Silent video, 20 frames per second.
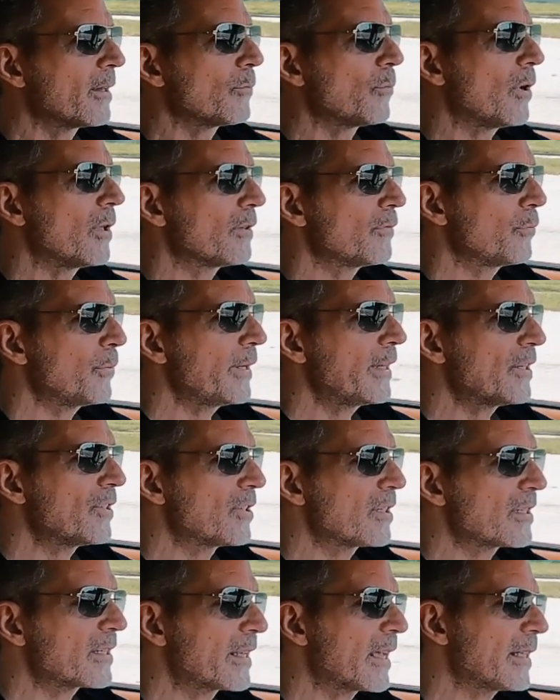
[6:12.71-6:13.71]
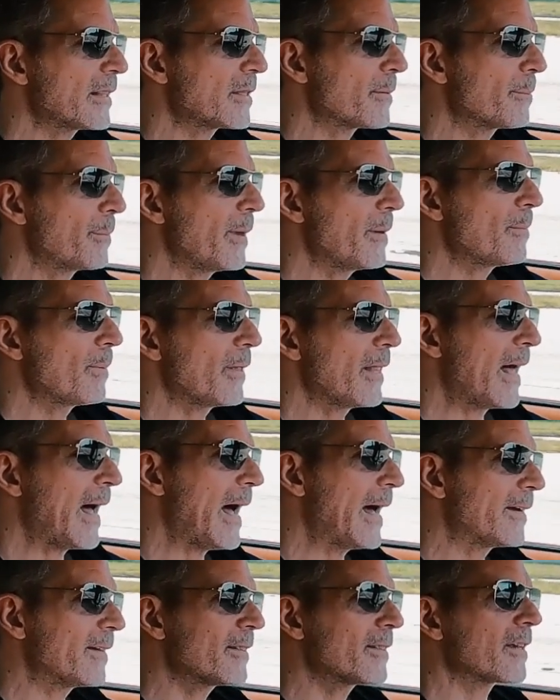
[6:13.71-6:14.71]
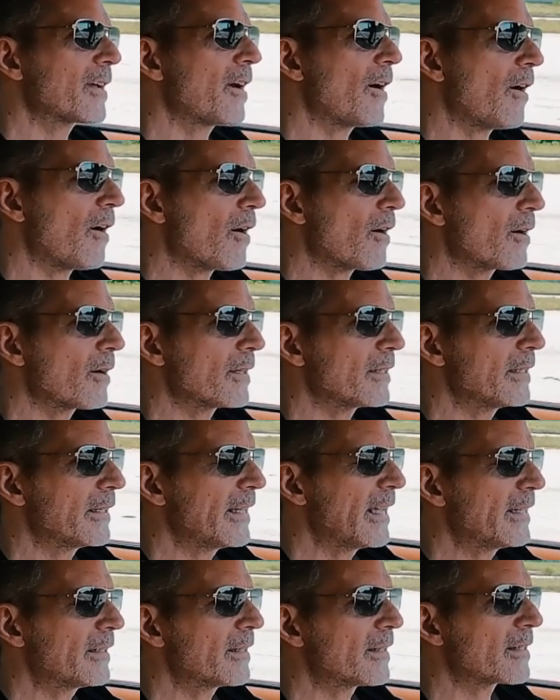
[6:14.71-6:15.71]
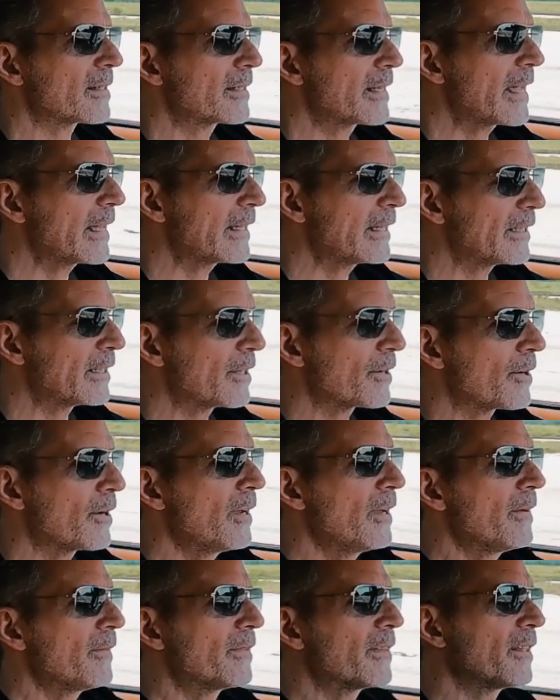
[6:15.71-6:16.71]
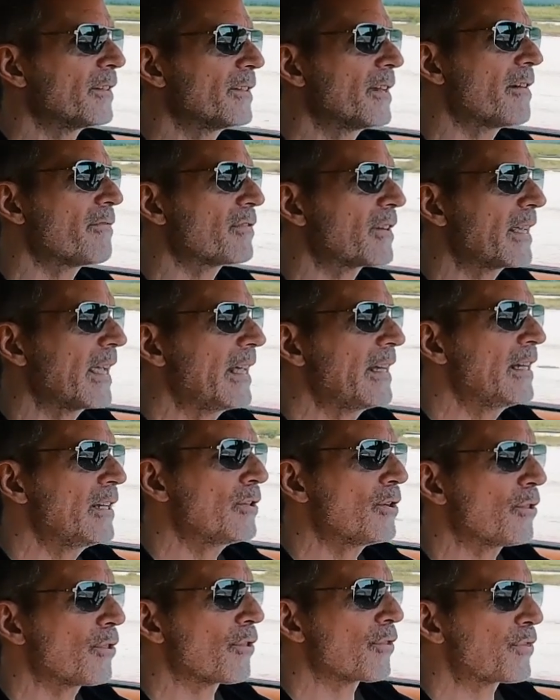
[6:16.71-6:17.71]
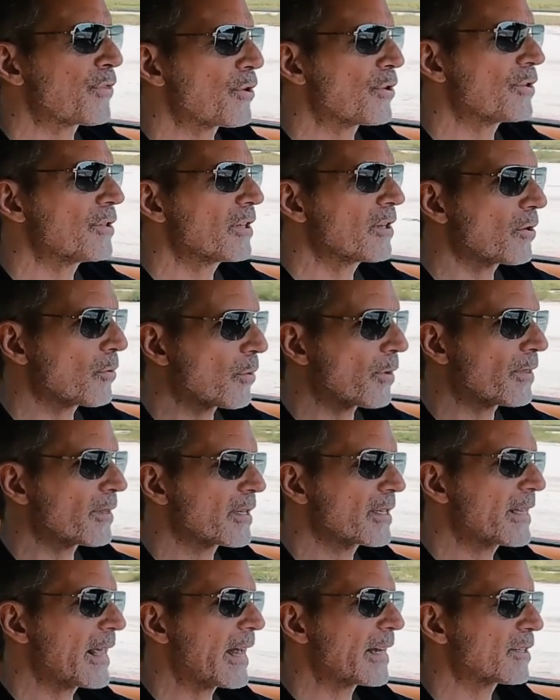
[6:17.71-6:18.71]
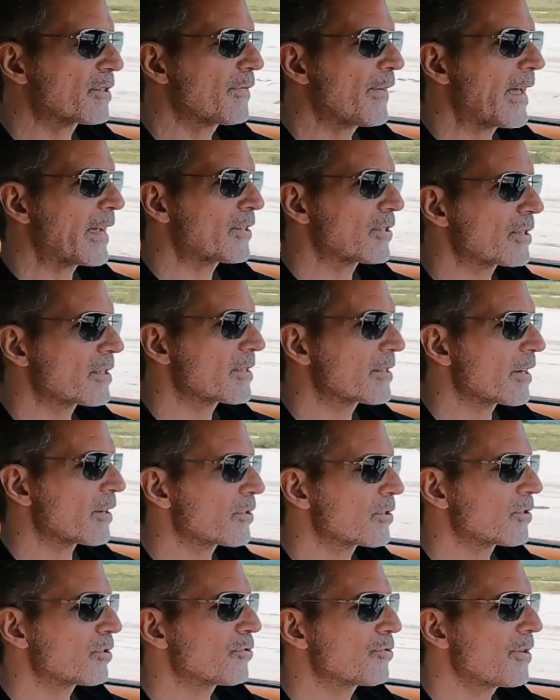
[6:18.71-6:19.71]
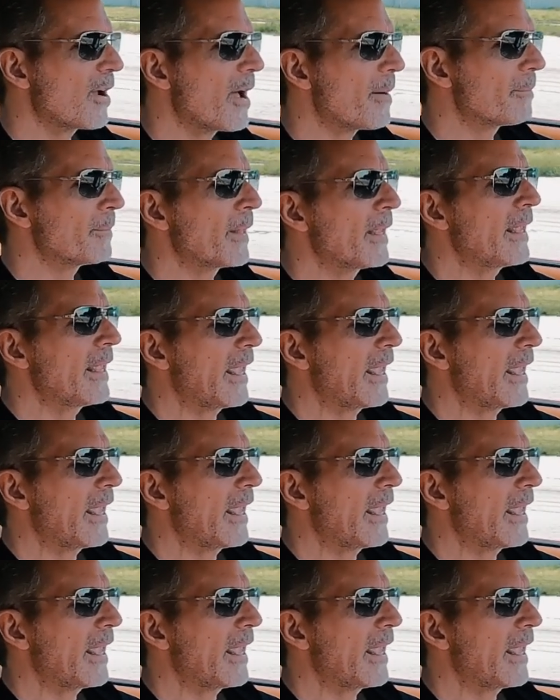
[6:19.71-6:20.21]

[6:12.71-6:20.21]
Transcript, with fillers: well, if we can just get the people out of the car at the end of the second year, they'll never get into the third year where the satisfaction starts to drop,